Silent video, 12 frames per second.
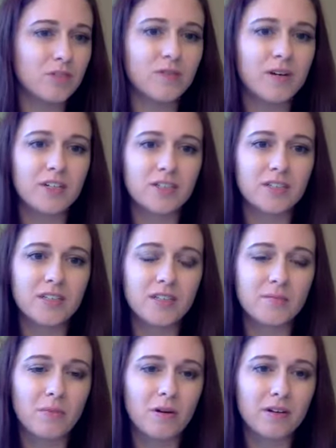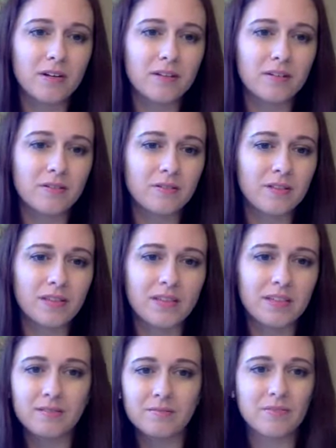direction that the market or that
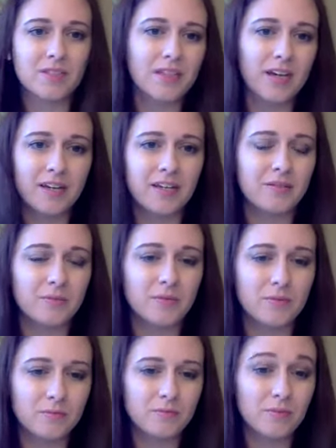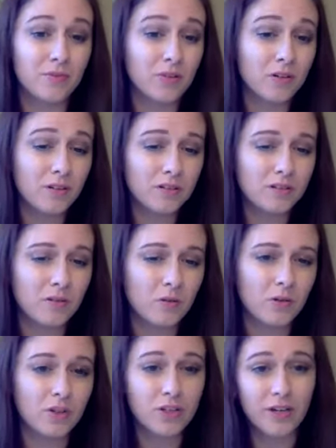the society would prefer?
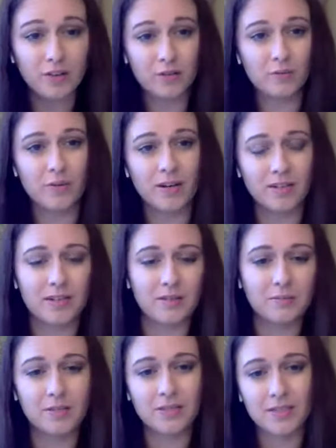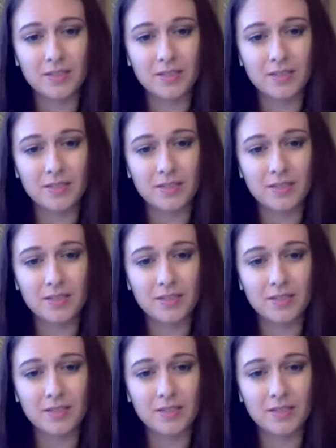Or do you have other next steps?